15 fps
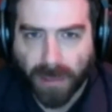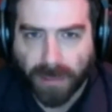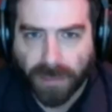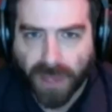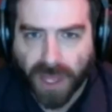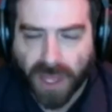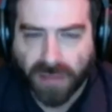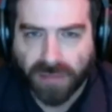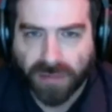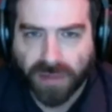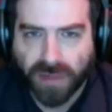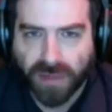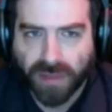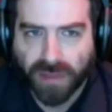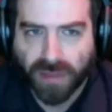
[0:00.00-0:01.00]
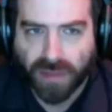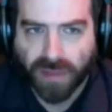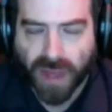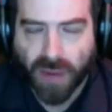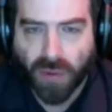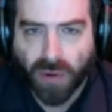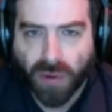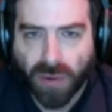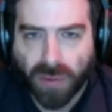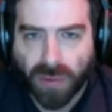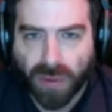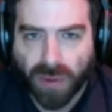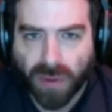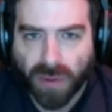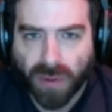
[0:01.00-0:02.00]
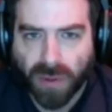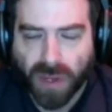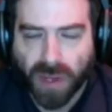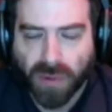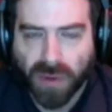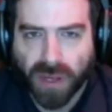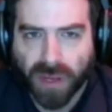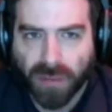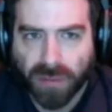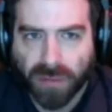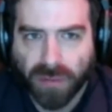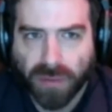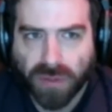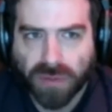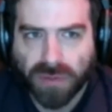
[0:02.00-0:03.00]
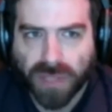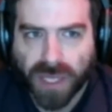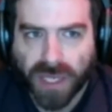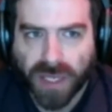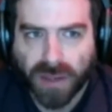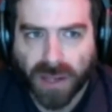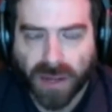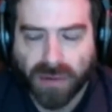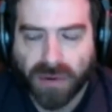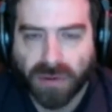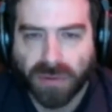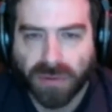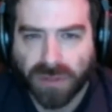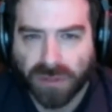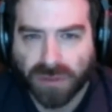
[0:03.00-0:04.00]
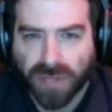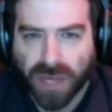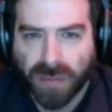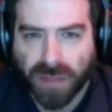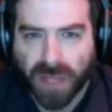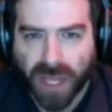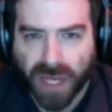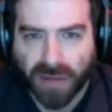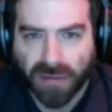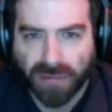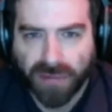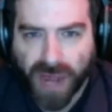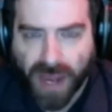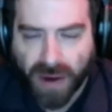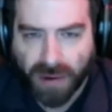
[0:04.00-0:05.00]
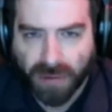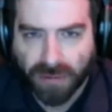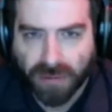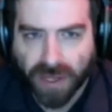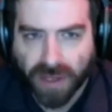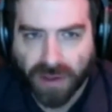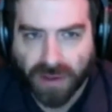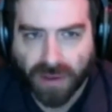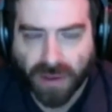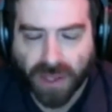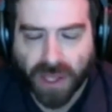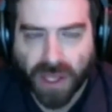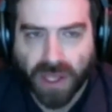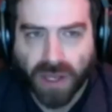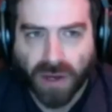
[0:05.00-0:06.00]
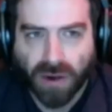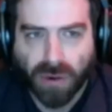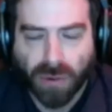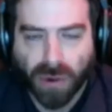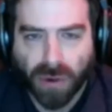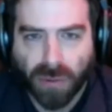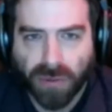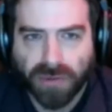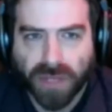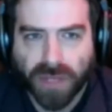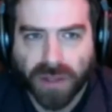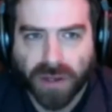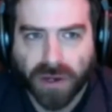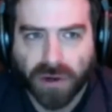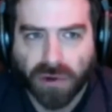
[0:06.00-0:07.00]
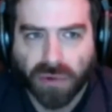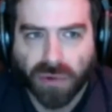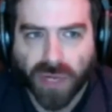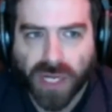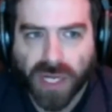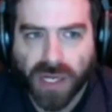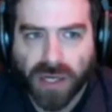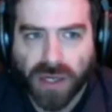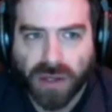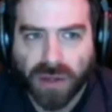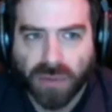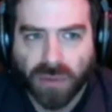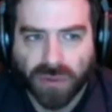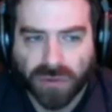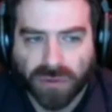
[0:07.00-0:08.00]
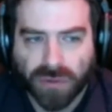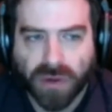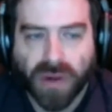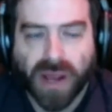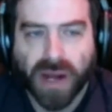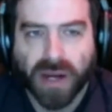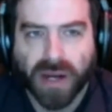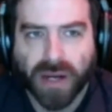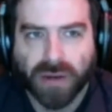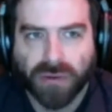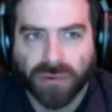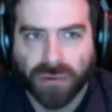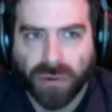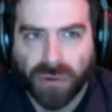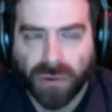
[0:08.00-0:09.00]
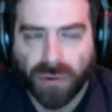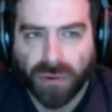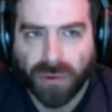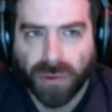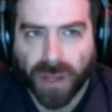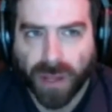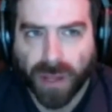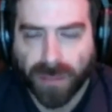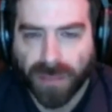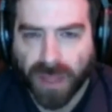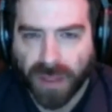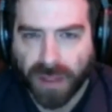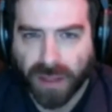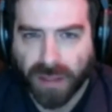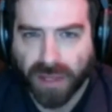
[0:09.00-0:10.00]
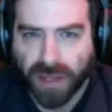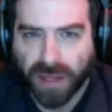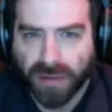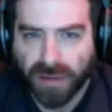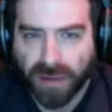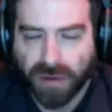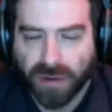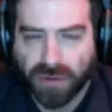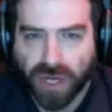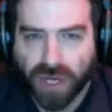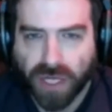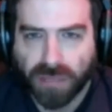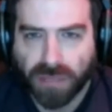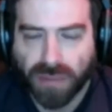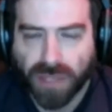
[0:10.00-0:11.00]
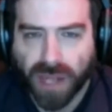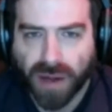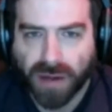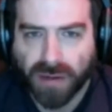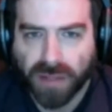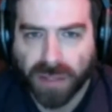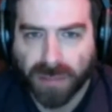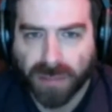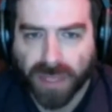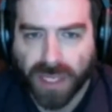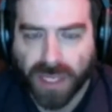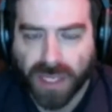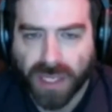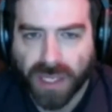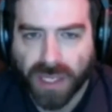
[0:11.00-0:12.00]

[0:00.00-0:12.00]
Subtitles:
is they were, it was almost like, I would almost describe it like a fire sale, almost like their greed was so out of control that the things they were trying to put out into the media